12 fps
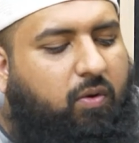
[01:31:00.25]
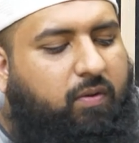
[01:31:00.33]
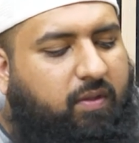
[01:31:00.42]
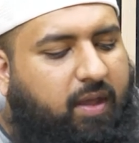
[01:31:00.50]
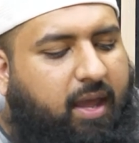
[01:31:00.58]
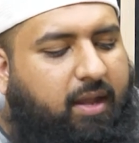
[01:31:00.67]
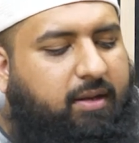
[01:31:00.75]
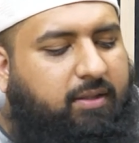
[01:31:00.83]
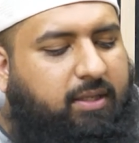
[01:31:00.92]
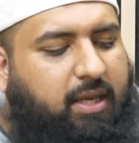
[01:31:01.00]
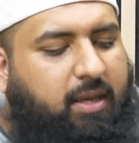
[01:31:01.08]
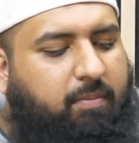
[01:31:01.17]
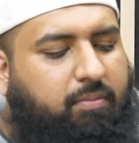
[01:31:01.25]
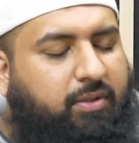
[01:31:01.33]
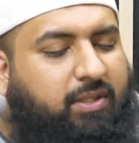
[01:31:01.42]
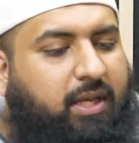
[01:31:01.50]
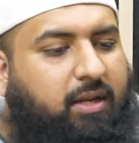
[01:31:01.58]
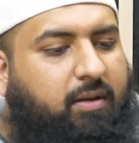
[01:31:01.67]
does he
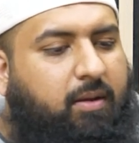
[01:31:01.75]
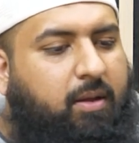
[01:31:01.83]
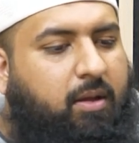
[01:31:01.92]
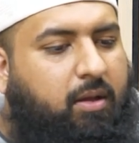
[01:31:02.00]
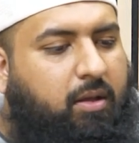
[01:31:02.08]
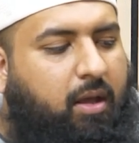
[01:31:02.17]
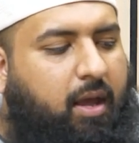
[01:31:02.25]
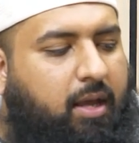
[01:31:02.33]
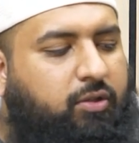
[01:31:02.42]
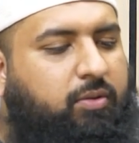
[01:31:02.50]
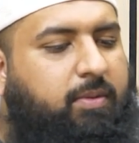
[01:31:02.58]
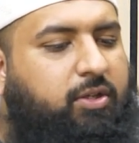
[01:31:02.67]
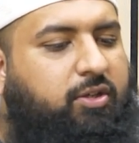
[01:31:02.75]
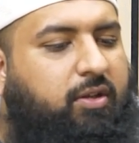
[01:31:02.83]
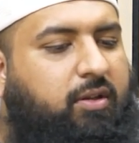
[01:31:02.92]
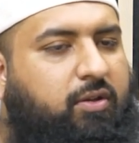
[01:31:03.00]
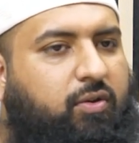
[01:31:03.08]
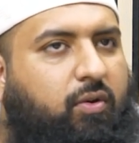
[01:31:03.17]
present, as you
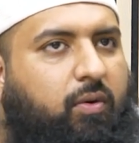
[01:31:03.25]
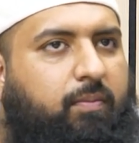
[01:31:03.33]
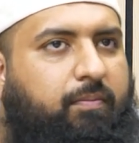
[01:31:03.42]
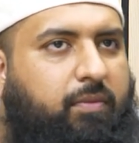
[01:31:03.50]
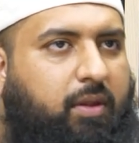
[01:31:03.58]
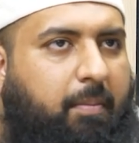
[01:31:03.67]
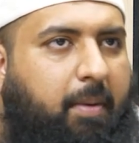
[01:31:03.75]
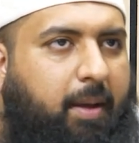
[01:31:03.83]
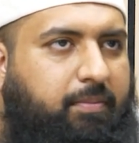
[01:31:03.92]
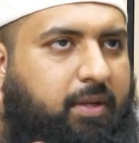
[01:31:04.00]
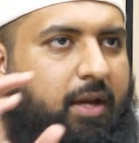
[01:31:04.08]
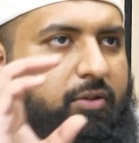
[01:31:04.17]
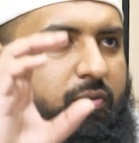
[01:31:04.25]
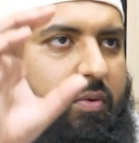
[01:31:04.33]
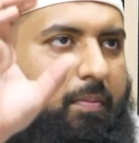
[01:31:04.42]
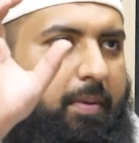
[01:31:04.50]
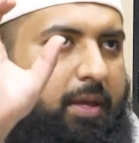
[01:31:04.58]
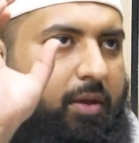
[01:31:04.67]
mentioned, the bab title
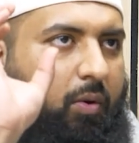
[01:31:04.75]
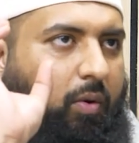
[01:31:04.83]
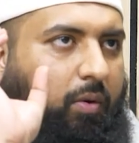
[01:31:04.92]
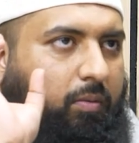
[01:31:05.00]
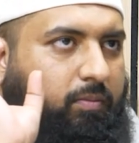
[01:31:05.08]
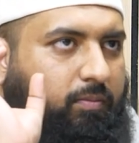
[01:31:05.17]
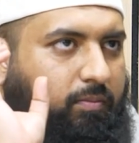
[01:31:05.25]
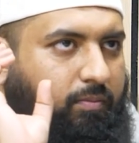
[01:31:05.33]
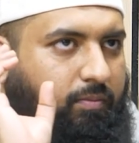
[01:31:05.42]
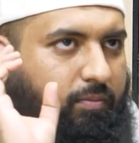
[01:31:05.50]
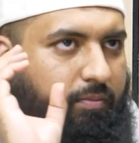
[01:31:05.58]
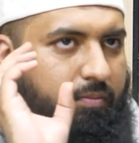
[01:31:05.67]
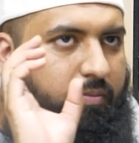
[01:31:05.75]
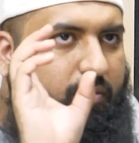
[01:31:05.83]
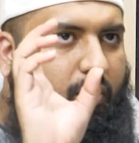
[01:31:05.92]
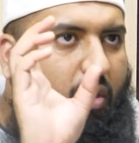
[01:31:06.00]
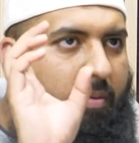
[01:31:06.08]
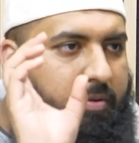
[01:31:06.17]
will be your
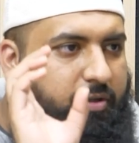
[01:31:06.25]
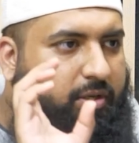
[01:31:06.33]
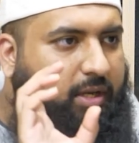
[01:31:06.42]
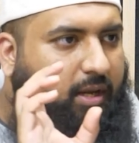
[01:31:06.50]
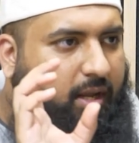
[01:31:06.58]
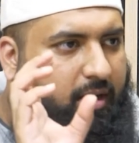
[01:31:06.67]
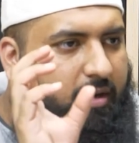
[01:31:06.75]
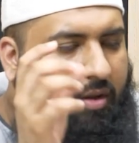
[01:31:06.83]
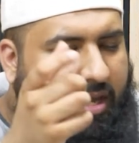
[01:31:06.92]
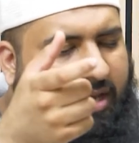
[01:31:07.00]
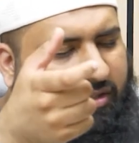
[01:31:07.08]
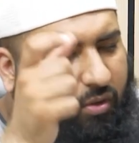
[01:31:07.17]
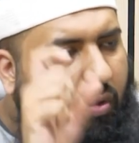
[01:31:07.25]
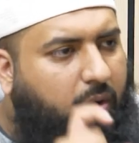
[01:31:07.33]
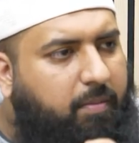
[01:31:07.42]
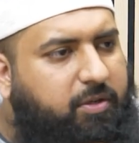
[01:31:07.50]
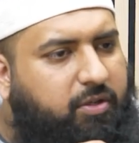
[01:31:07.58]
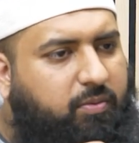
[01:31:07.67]
commentary, and then he has his own
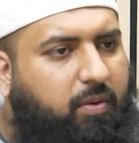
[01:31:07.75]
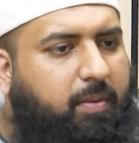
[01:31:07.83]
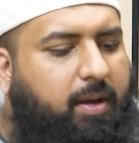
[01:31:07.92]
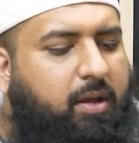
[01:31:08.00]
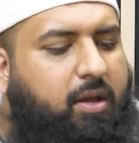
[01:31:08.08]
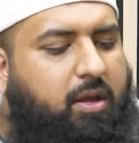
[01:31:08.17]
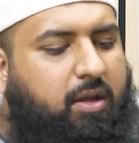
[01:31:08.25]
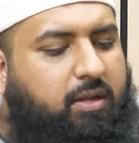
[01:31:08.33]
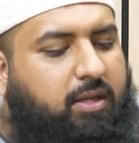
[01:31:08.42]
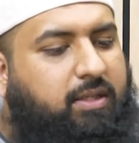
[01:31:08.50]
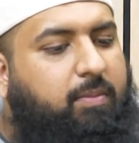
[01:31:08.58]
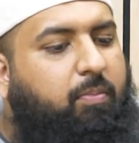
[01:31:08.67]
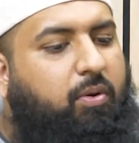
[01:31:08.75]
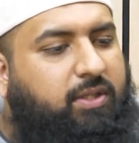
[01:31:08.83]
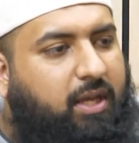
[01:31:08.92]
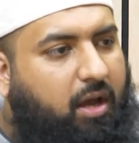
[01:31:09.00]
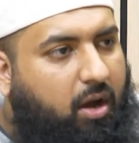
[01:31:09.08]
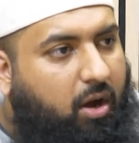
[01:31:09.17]
commentary as well, but does he
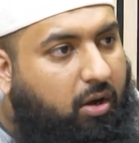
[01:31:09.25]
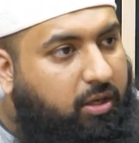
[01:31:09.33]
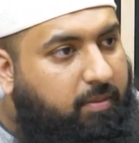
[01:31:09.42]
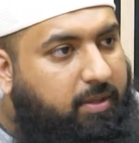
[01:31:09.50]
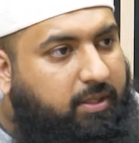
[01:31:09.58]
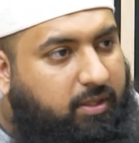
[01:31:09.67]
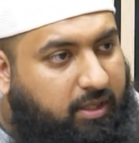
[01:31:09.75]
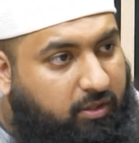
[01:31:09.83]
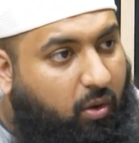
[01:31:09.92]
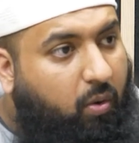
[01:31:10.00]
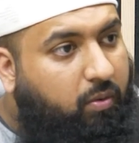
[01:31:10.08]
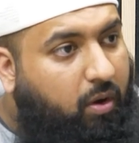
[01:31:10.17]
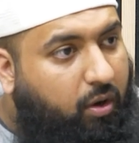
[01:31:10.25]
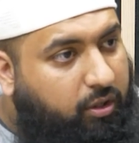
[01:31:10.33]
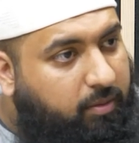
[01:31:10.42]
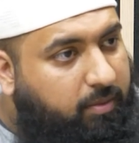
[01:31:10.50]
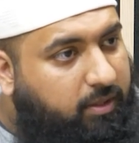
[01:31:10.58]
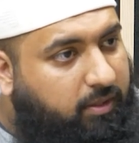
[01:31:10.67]
posit arguments, his own
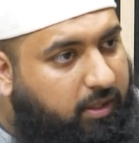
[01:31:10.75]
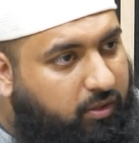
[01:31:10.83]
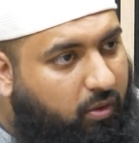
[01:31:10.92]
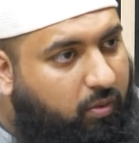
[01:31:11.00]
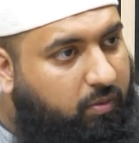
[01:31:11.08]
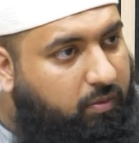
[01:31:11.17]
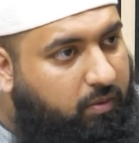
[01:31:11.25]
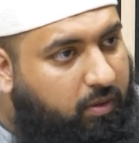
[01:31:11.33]
arguments in his own...